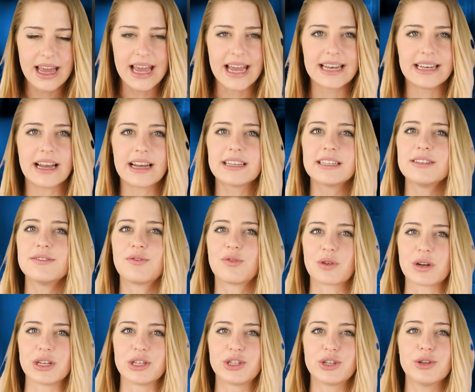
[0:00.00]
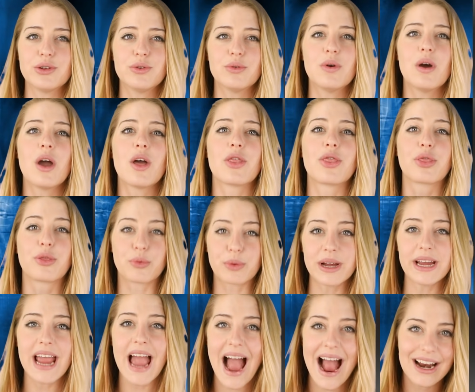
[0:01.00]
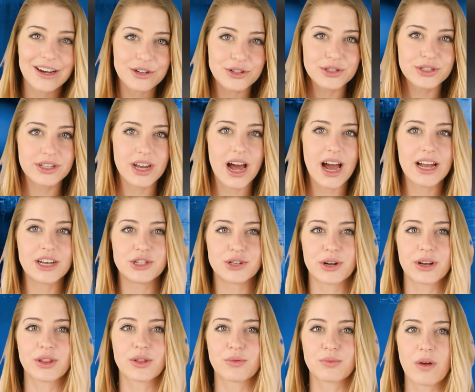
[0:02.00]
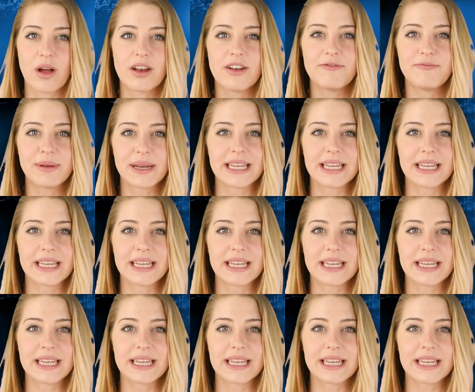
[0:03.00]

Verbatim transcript: In nineteen forty-two, three actors died during the run of